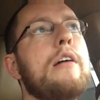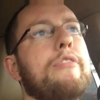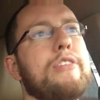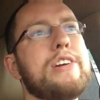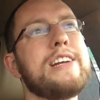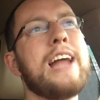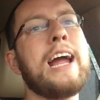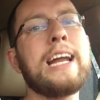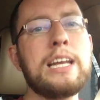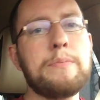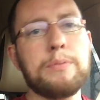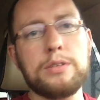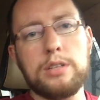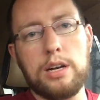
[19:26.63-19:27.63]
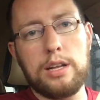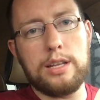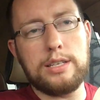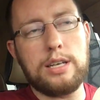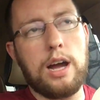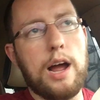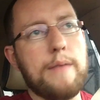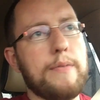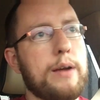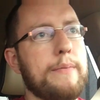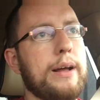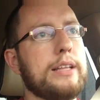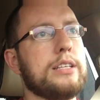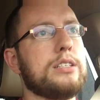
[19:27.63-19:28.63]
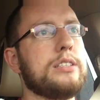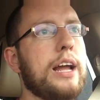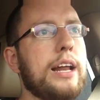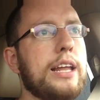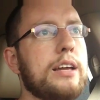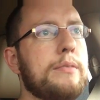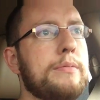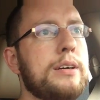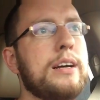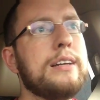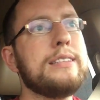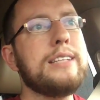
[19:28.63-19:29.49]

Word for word: for 90% of the time that I'm at the stadium.